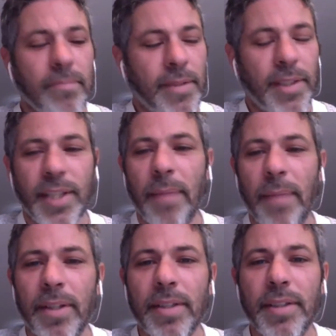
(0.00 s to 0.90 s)

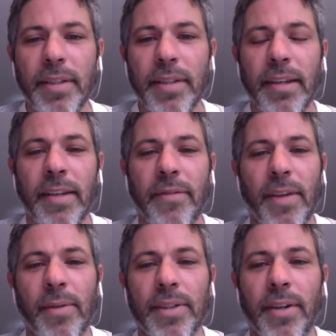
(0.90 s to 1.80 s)
steppers, if
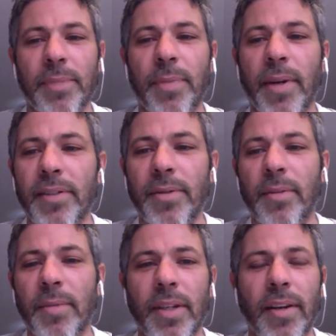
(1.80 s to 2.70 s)
anyone's got experience
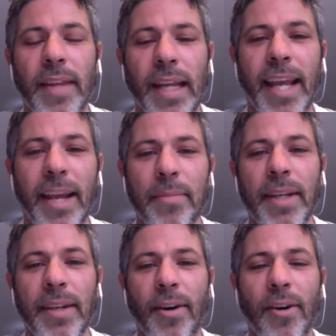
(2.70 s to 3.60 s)
with them, you know they
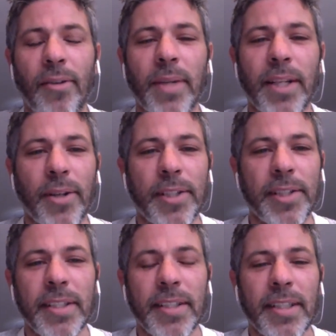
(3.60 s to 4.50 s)
can be horribly
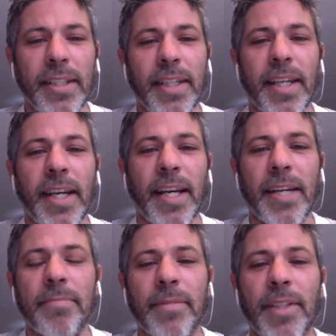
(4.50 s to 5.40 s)
noisy.
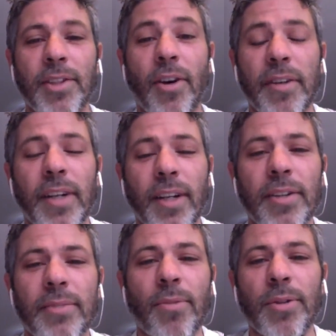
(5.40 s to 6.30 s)
It's often a
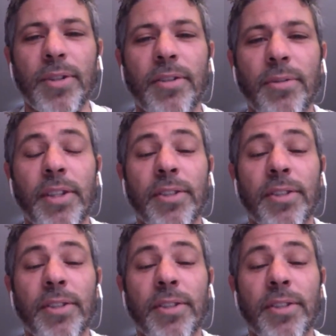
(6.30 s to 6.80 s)
lot more to do with the